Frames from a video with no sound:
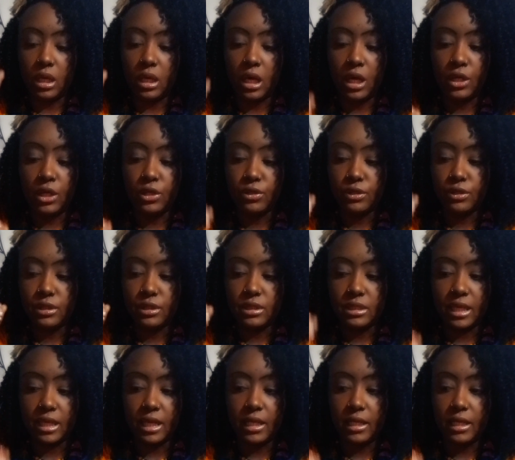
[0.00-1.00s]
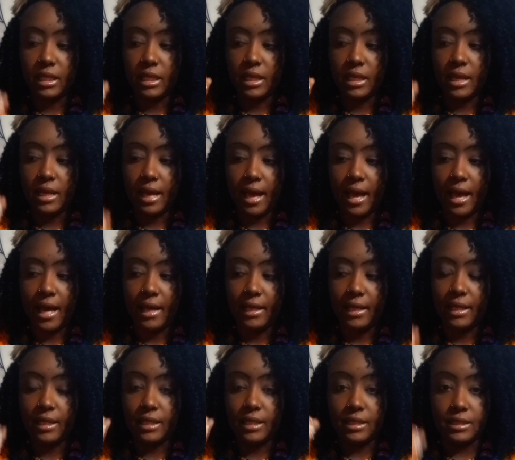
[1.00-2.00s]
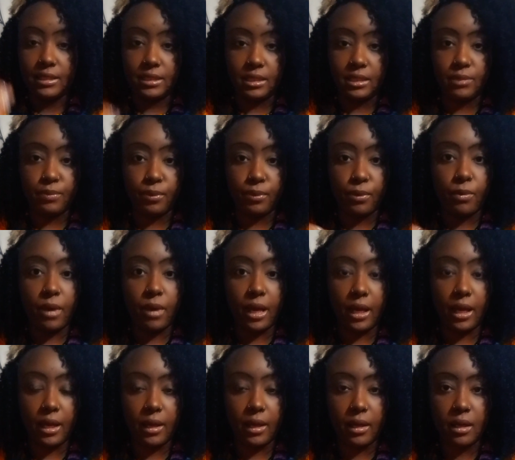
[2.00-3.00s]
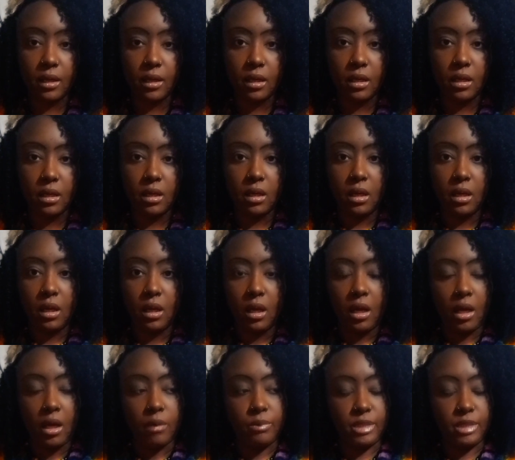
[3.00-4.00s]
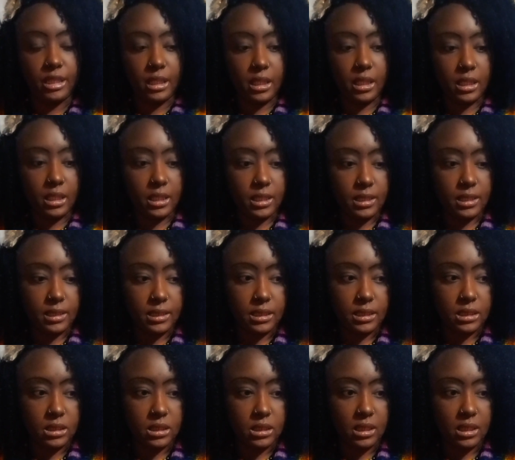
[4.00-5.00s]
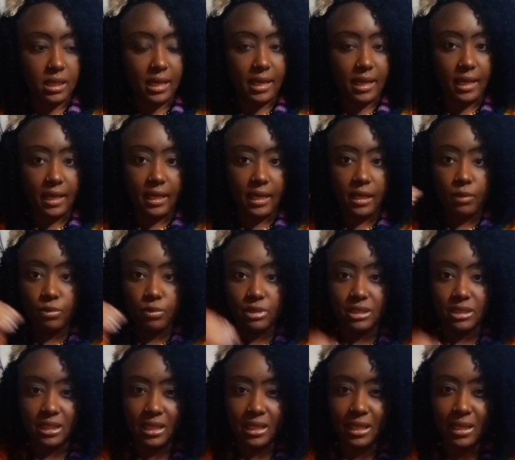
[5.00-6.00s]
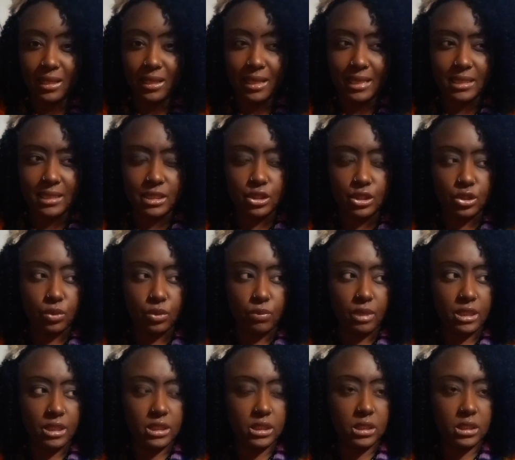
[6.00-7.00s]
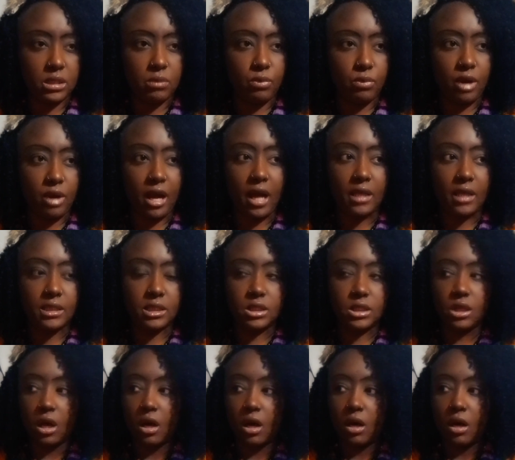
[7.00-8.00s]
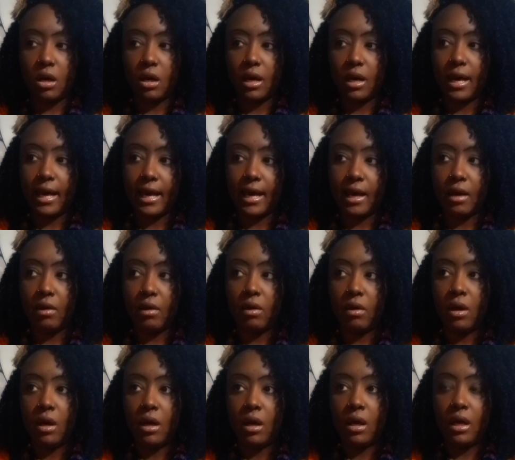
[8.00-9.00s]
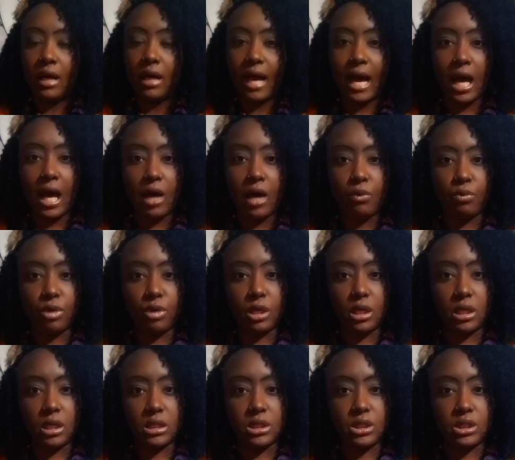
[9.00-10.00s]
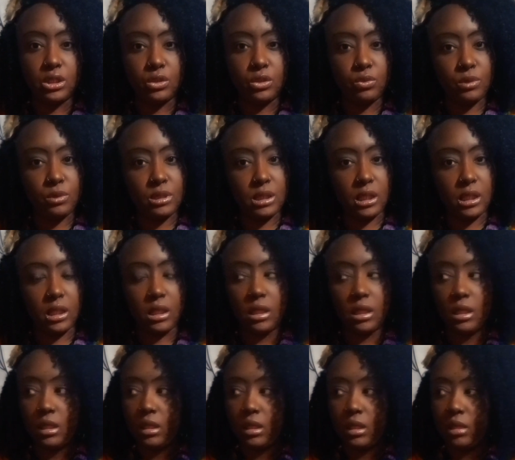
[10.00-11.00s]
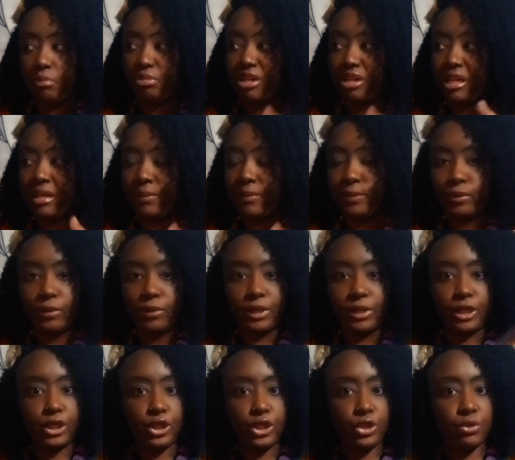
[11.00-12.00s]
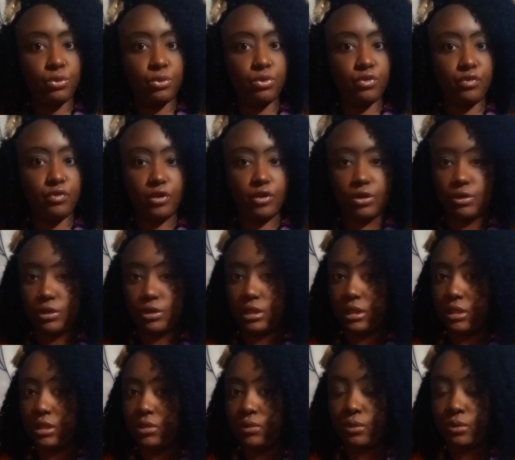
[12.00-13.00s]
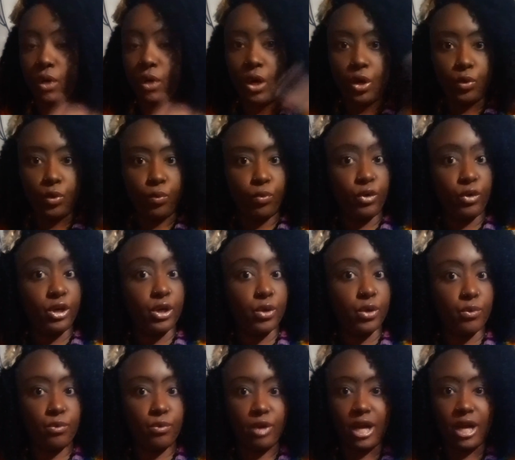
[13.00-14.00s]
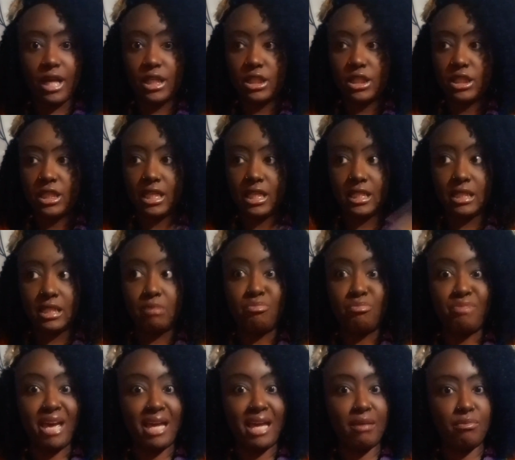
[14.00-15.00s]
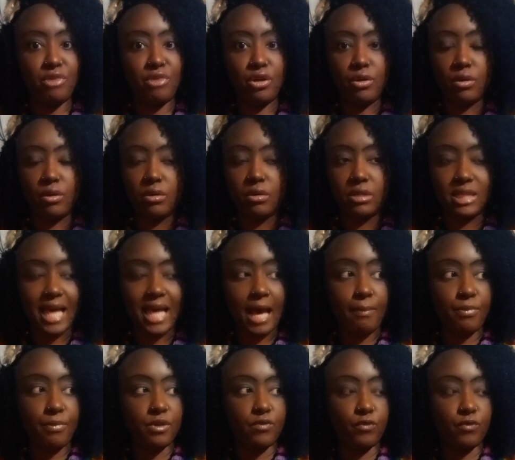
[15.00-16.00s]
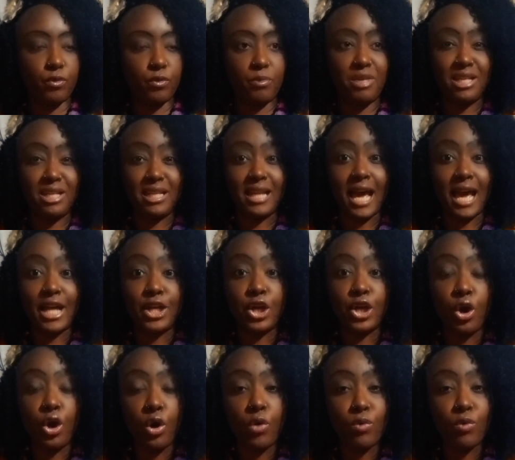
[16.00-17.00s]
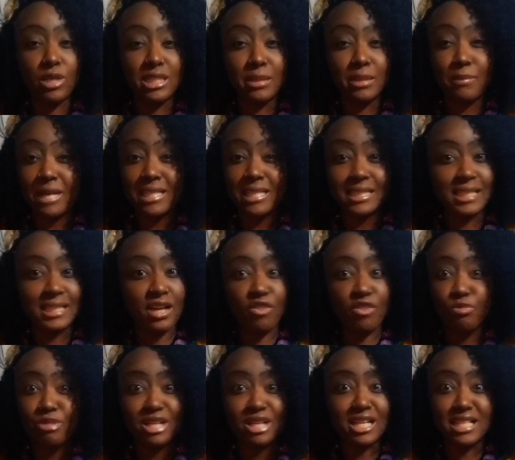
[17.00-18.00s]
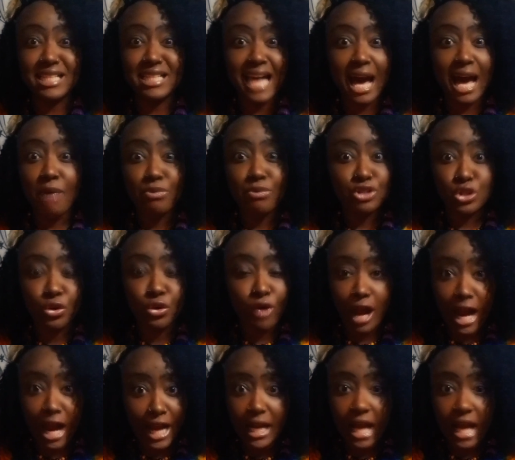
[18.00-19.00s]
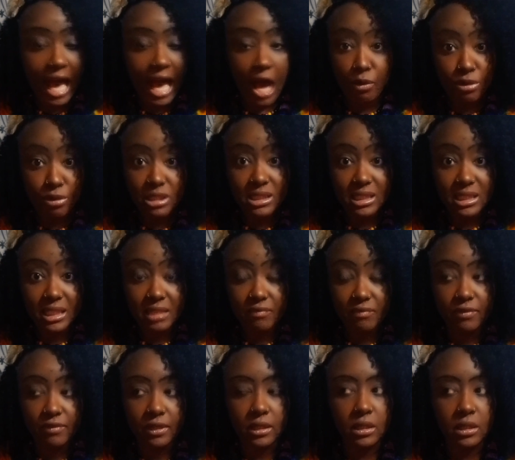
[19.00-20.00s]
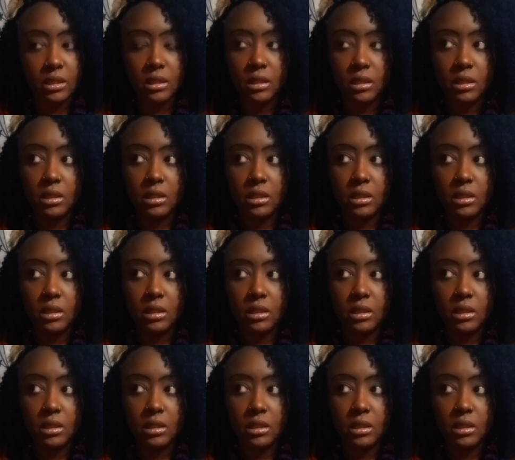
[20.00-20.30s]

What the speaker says: understanding God in a deeper way, because it was in that situation where I saw how God was using people in the universe to rearrange things and make miracles happen for me, that I know it wasn't myself, because I was crying. I wasn't even,